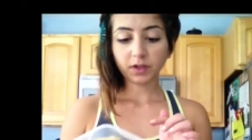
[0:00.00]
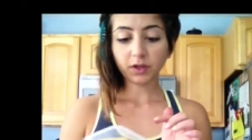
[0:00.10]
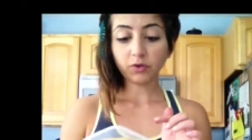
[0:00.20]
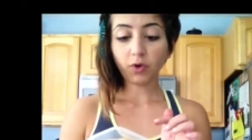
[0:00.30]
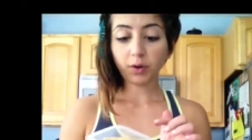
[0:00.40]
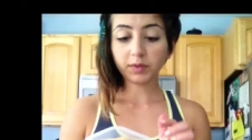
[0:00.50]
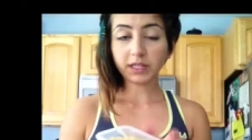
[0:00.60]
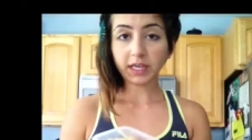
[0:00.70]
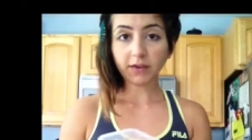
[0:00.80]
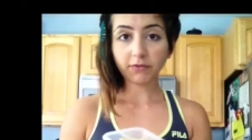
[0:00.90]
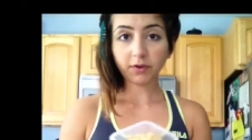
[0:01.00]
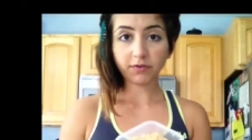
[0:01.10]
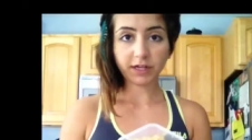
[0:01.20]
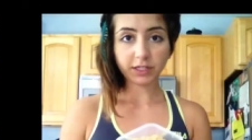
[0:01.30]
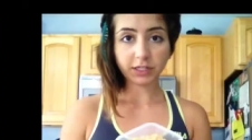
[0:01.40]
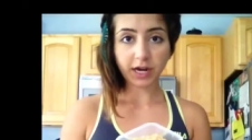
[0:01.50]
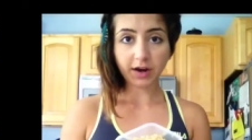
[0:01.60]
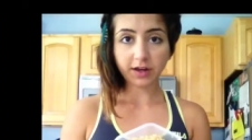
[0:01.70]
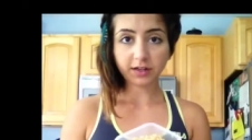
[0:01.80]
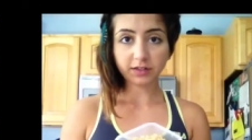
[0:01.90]
normally if you're a
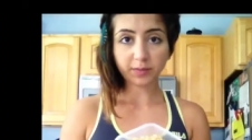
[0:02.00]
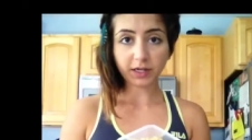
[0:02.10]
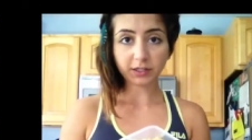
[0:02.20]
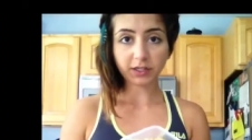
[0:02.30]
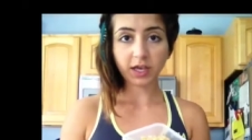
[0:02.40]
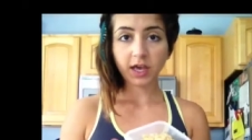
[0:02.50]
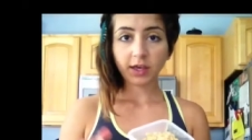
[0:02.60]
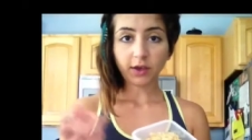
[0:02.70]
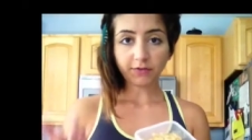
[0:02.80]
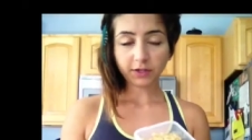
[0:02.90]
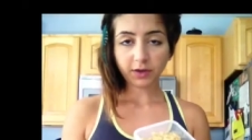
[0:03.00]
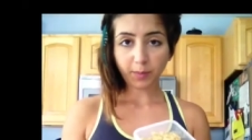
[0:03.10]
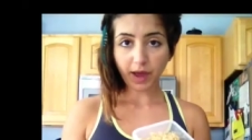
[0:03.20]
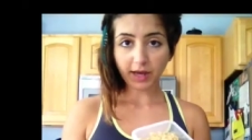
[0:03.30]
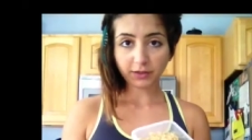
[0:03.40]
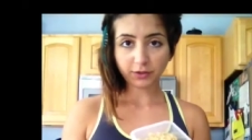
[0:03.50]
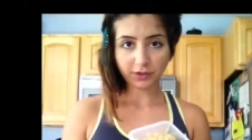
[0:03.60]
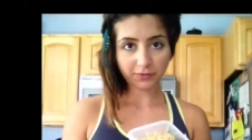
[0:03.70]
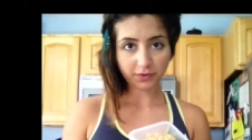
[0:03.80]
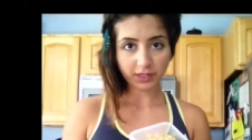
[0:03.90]
vegetarian especially, you have to combine 2
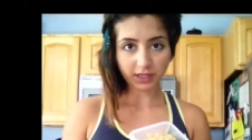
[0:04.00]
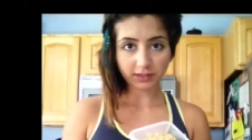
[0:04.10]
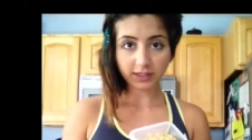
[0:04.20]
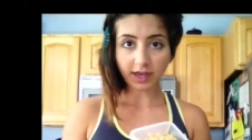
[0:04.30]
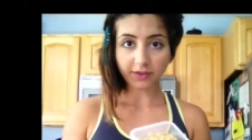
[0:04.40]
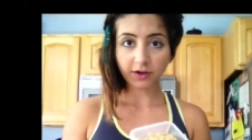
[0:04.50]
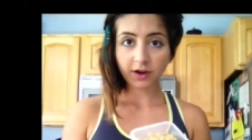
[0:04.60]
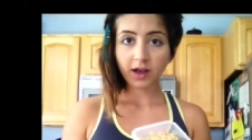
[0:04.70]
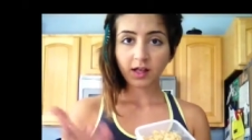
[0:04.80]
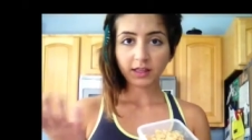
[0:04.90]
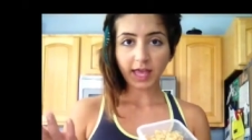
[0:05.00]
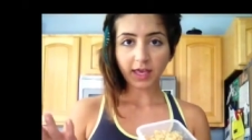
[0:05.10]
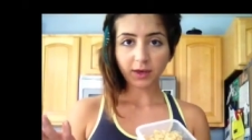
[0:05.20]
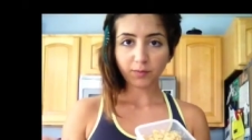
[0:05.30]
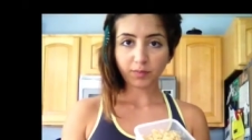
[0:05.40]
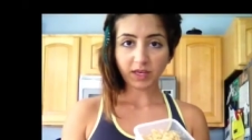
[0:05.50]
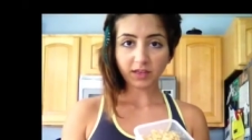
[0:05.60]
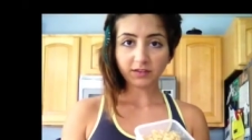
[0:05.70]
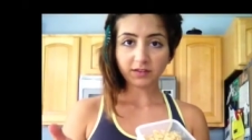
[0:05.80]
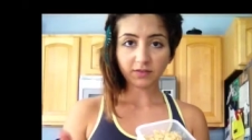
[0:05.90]
different things together, like
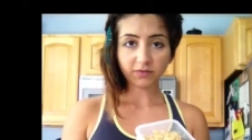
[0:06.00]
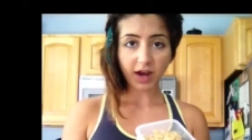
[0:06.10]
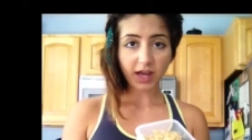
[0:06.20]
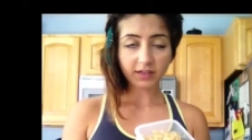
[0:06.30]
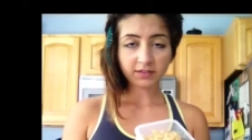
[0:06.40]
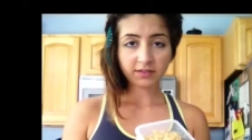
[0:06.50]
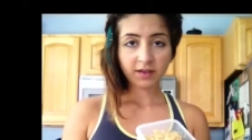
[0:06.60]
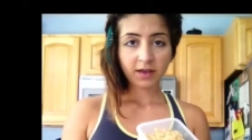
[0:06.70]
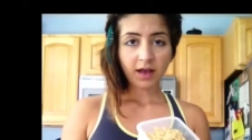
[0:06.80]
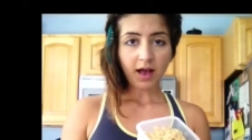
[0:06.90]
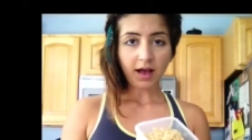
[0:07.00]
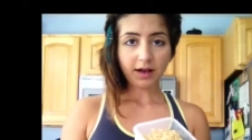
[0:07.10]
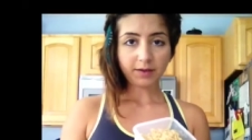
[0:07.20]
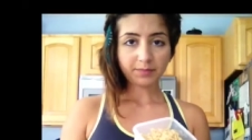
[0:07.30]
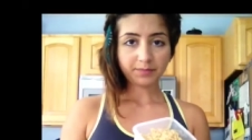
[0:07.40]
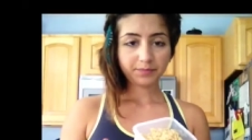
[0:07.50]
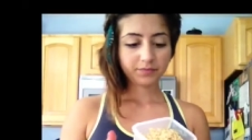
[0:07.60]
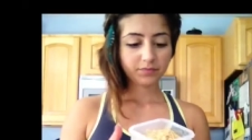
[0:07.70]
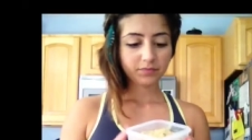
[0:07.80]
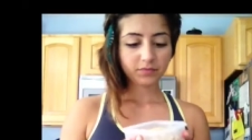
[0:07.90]
beans and rice,
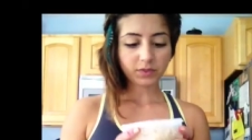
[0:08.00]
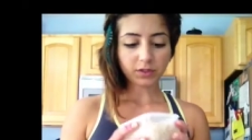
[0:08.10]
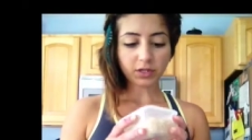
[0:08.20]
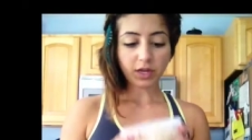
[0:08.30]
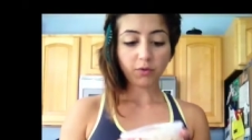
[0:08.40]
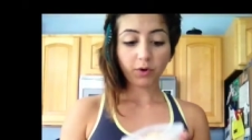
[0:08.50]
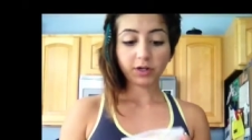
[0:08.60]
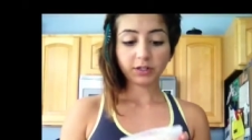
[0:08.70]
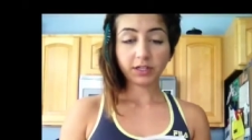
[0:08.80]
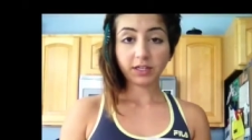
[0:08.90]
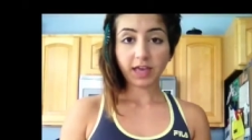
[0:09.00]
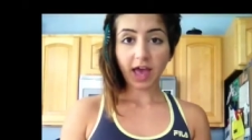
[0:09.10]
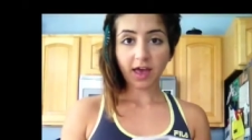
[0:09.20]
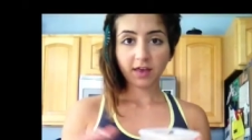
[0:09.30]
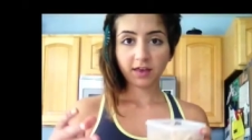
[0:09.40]
in order to get